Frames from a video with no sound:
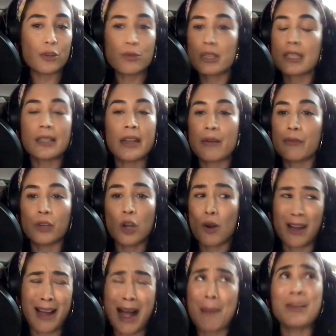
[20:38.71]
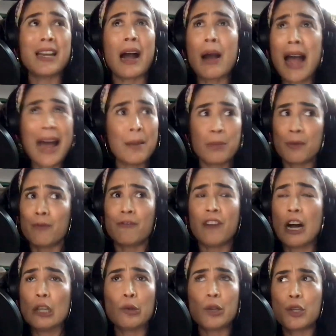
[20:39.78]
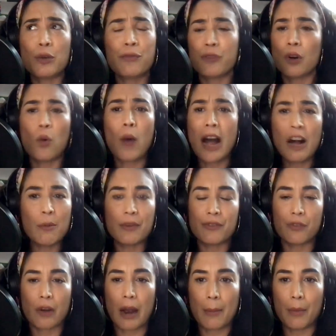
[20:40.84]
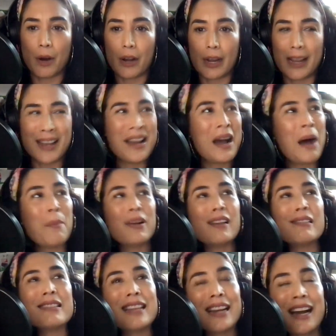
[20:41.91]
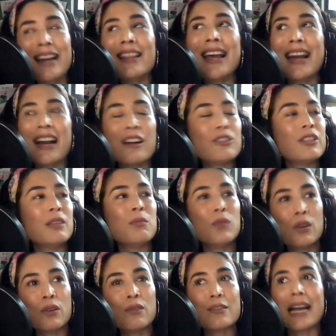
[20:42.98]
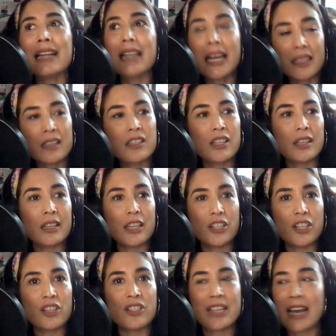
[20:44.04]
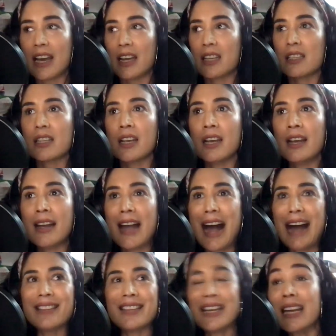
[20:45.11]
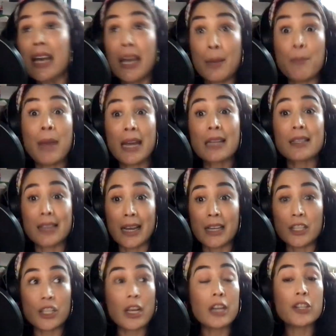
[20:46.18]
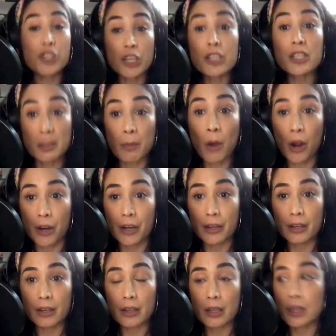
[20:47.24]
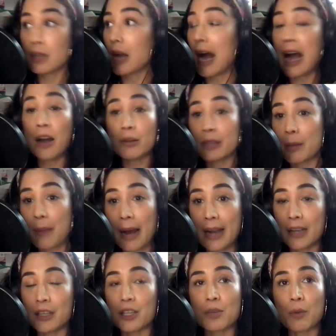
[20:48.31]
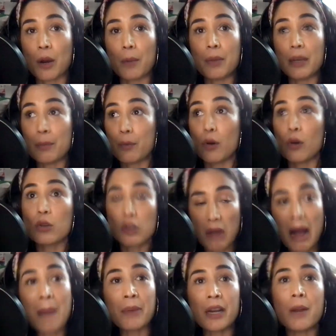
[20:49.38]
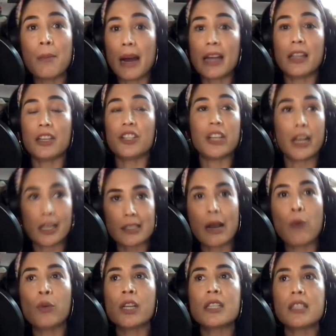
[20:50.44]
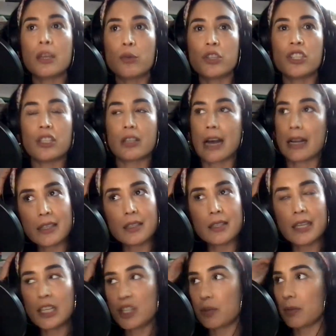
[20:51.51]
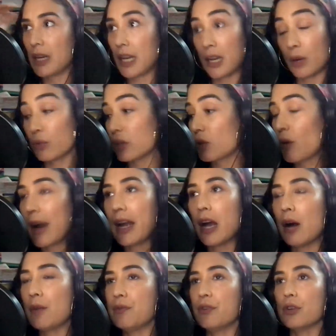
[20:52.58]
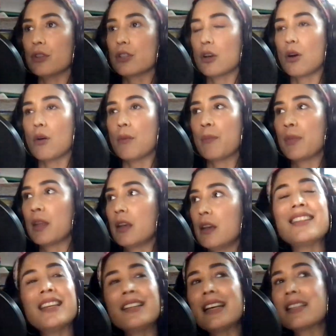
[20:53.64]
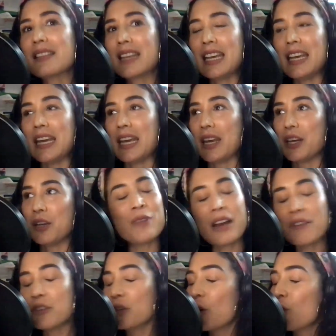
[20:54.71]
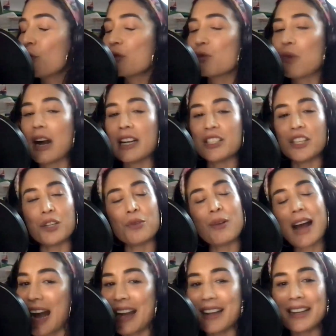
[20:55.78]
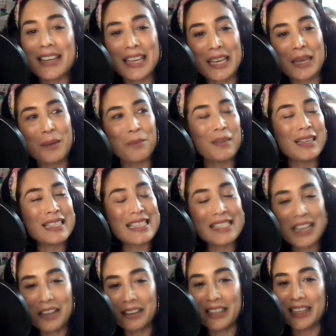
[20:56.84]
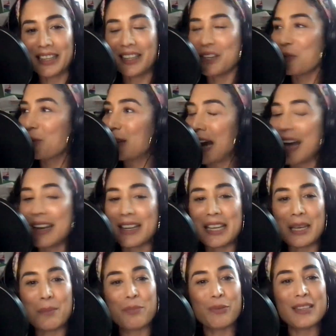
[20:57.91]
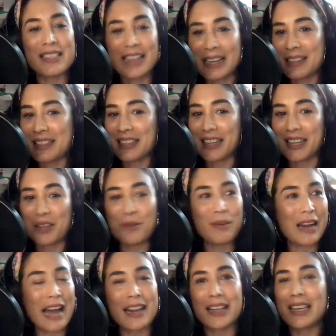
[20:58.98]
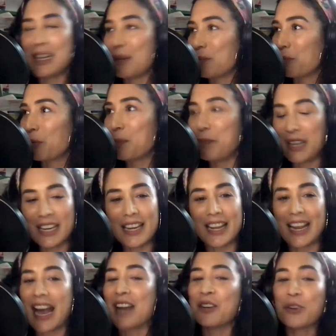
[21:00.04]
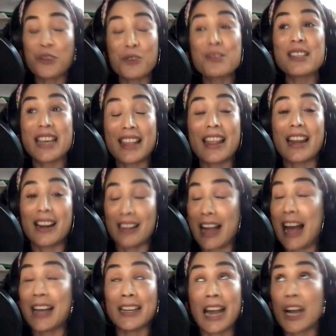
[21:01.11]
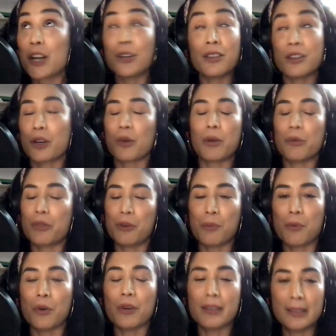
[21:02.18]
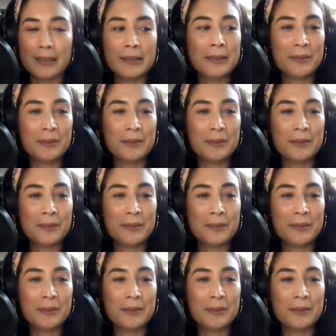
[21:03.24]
You just never know. I mean, I had been following you for a while before I bought it, but I was like, I like how she moves. I like the shit that she says. I think it makes sense. She's smart. I only buy into smart people. So I'm going to buy this shit because I want to see what she's got to teach me. And it was quite helpful. So I think that's key. You never know who's watching. You got to keep selling. You got to keep presenting. You got to keep repeating. I know you say that a lot, and I couldn't agree with you more.